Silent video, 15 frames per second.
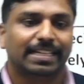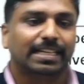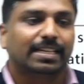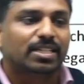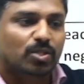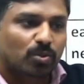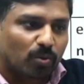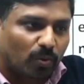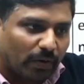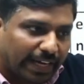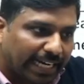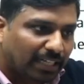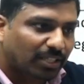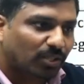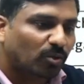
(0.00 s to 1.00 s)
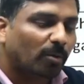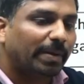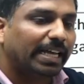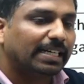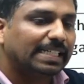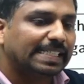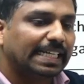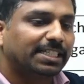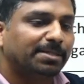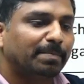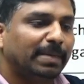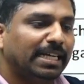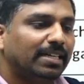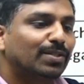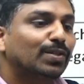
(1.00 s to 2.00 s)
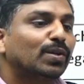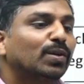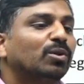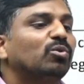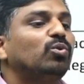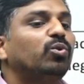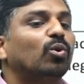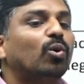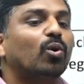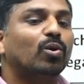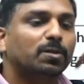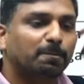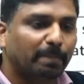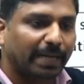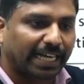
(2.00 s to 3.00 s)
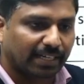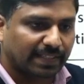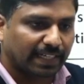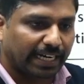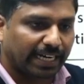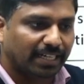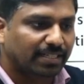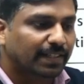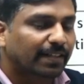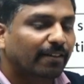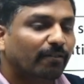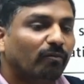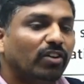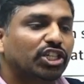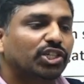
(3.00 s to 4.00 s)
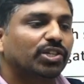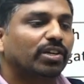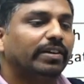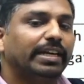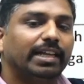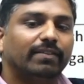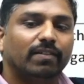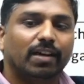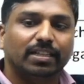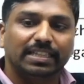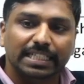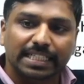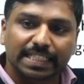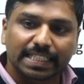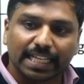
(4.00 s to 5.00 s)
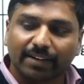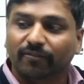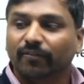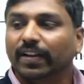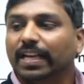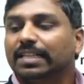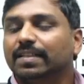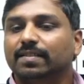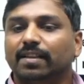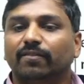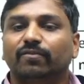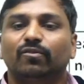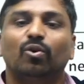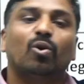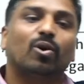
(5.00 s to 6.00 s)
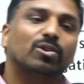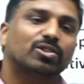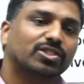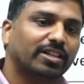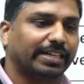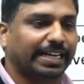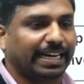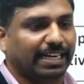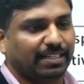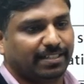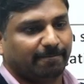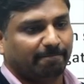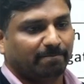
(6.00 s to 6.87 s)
So ectoparasites means those parasites which live on the surfaces of host organism.